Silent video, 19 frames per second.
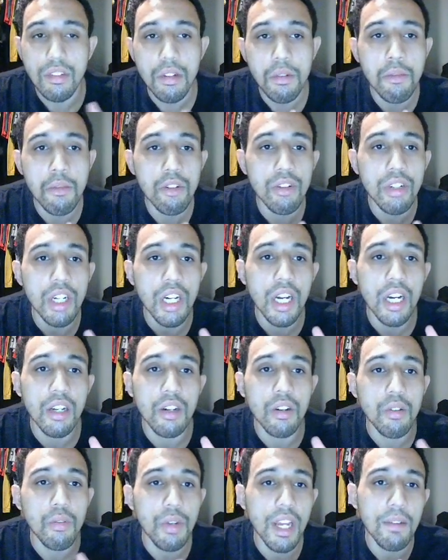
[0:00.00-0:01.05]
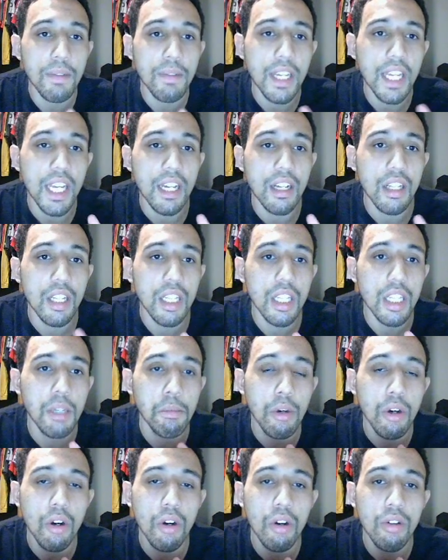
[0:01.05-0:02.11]
moving on, we have Mikhail
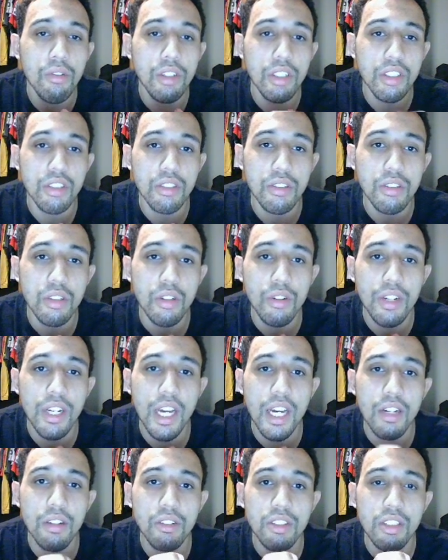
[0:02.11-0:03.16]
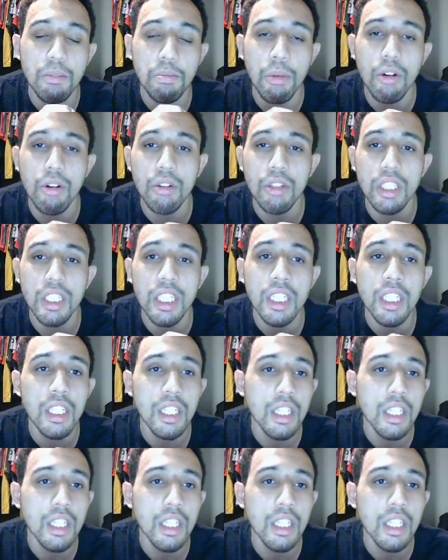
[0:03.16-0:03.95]
Lebout versus Laureano Stapoli.